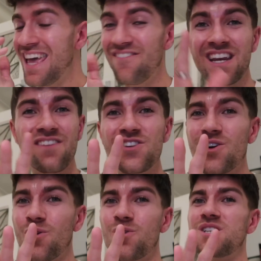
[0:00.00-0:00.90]
If any of you
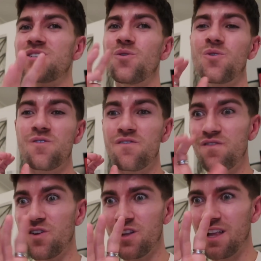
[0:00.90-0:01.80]
dog owners know,
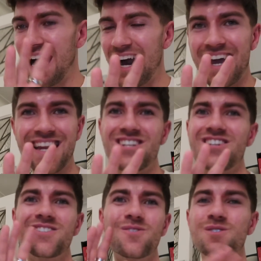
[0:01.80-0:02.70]
full high
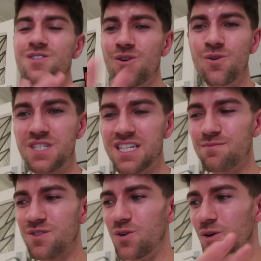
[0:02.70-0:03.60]
energy, so it was just all
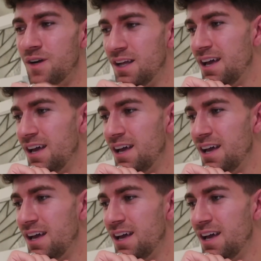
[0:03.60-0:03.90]
systems go.